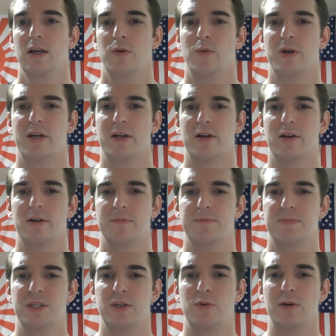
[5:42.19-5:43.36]
where
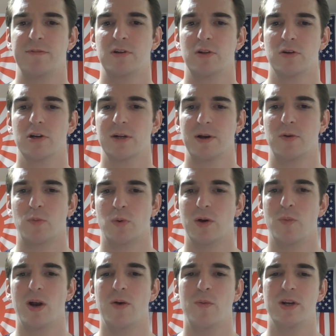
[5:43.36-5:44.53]
you have to learn about
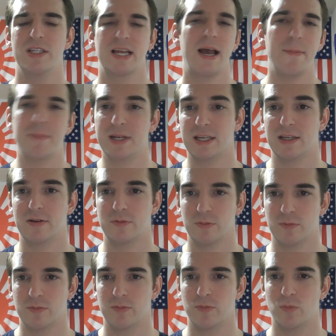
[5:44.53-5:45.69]
what is happening
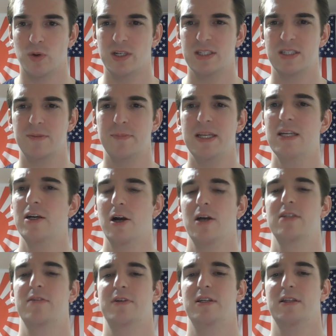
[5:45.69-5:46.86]
and what is the main cause
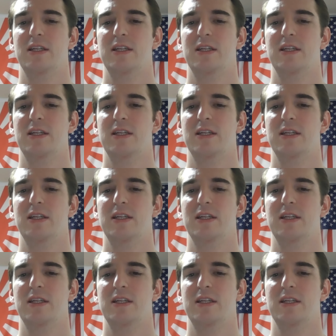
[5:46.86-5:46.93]
of it,